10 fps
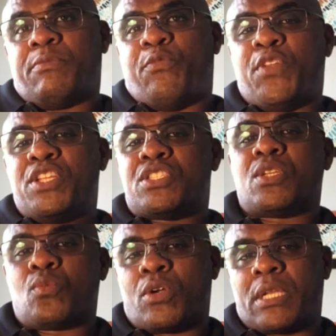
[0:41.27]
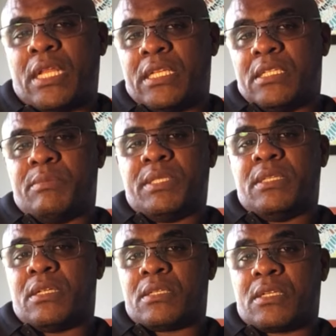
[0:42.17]
finishing work that needed to be
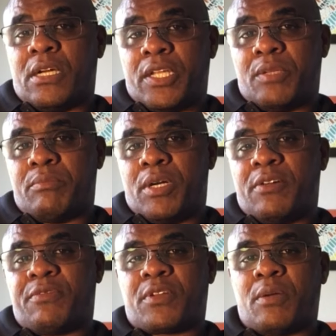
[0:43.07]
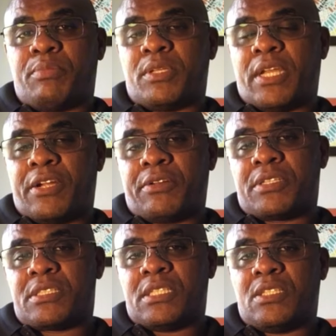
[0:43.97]
done. Cut and buff, couple of
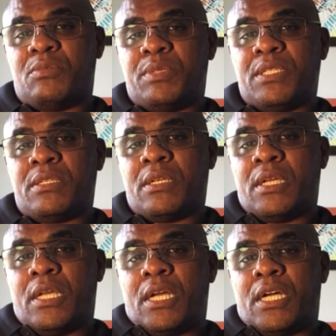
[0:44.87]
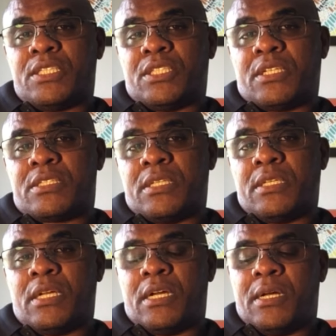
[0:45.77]
areas needed to be adjusted.